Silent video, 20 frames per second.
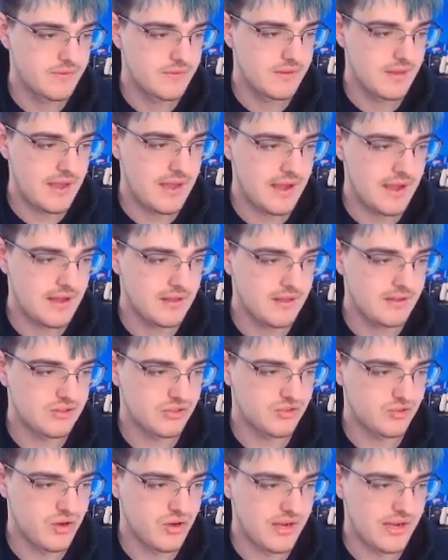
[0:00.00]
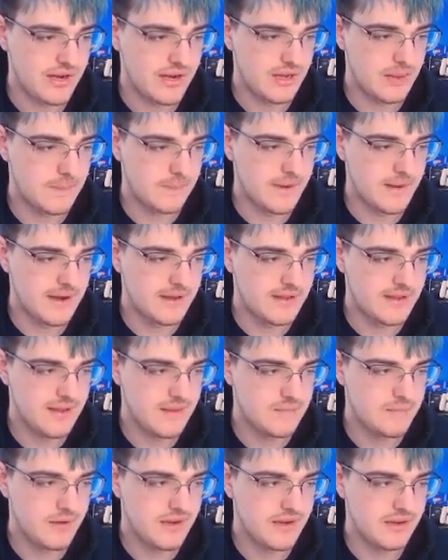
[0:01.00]
hey, at least I tried. Um, but I
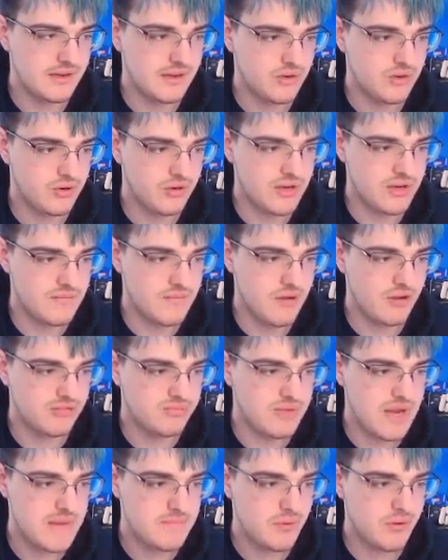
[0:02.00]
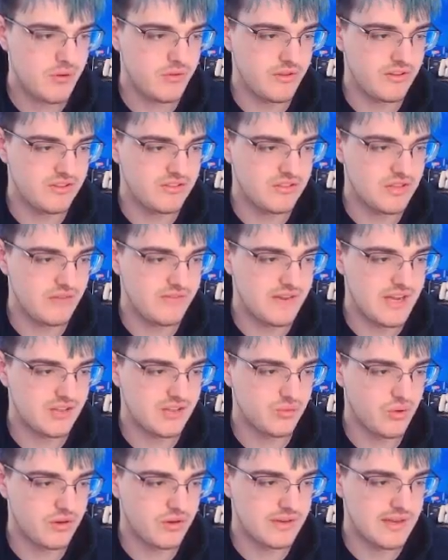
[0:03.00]
did. But according to most people, this stuff has worked.